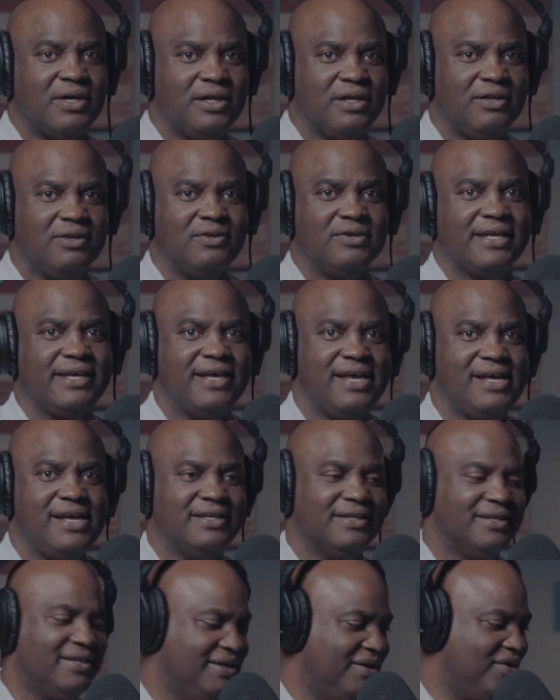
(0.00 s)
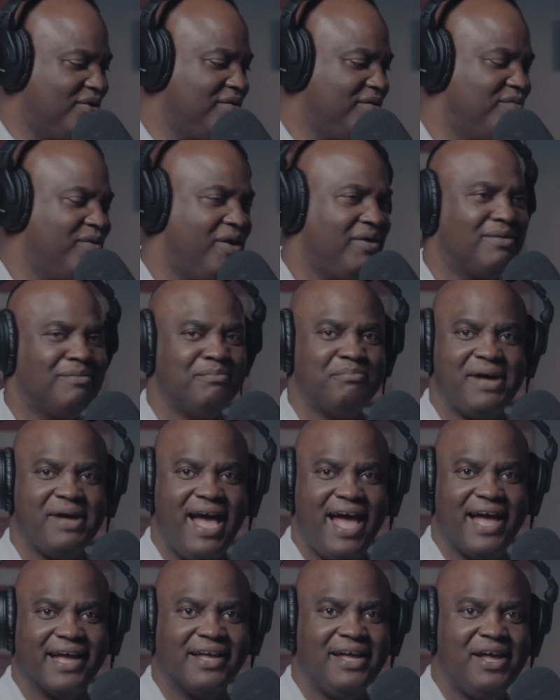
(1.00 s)
hello again. Welcome
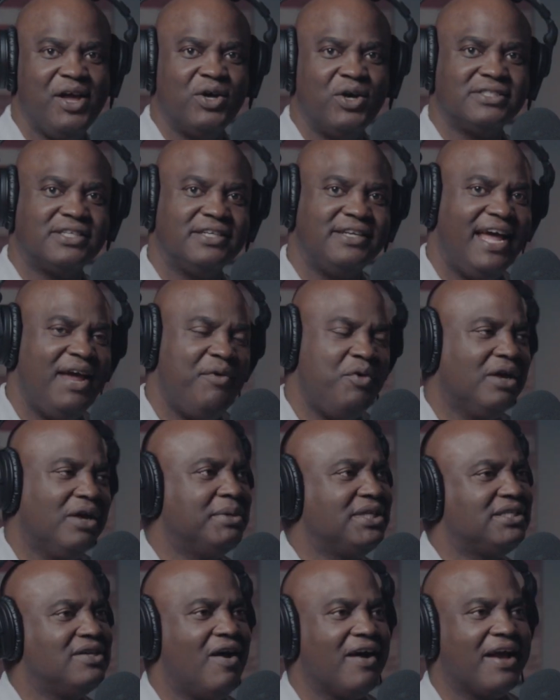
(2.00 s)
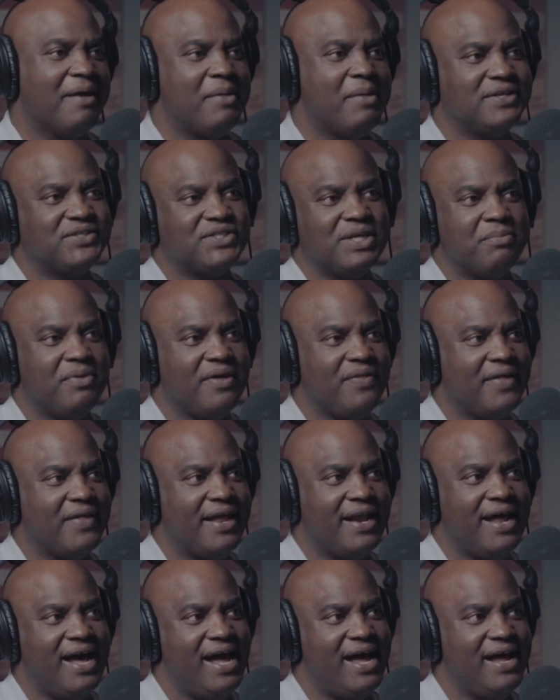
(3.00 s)
back. Today we're going to be talking about something
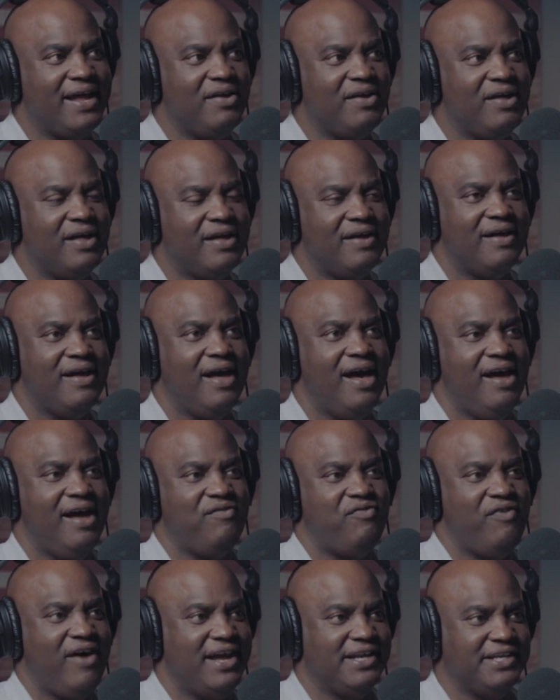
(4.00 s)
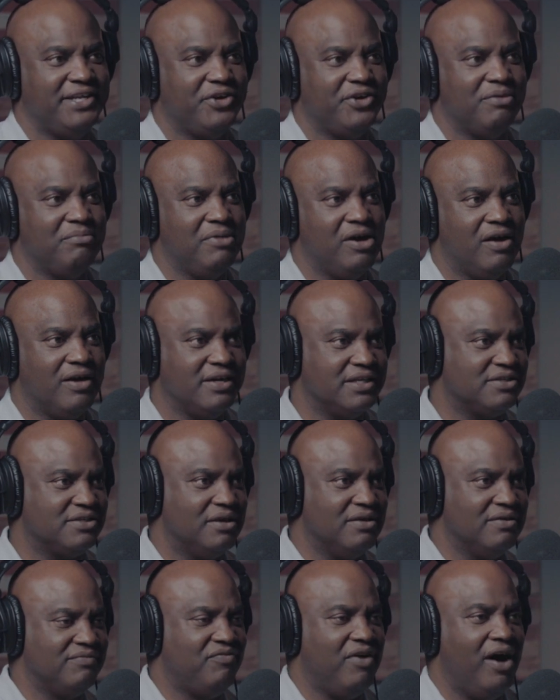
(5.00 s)
that I find dear to my heart as a
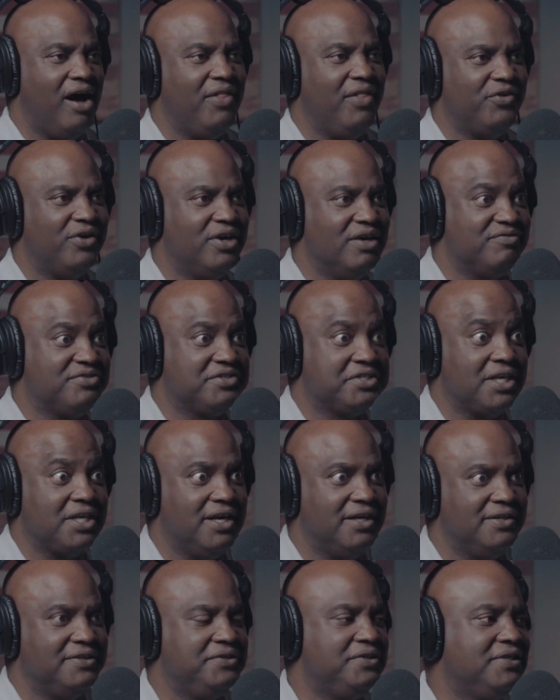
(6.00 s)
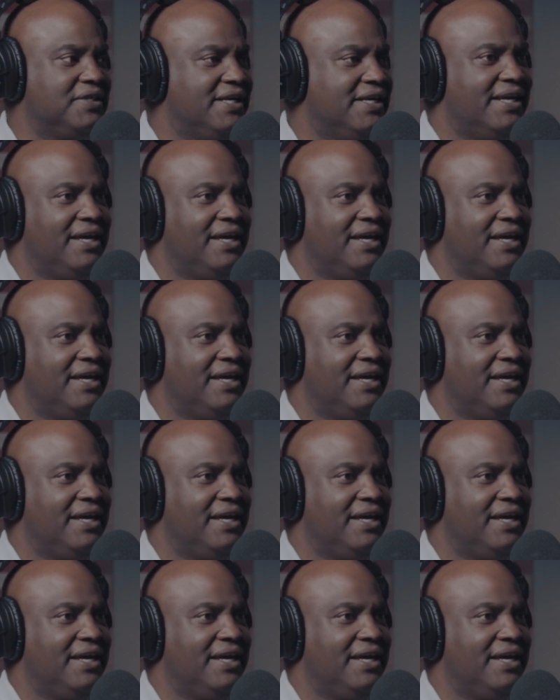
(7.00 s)
father of sons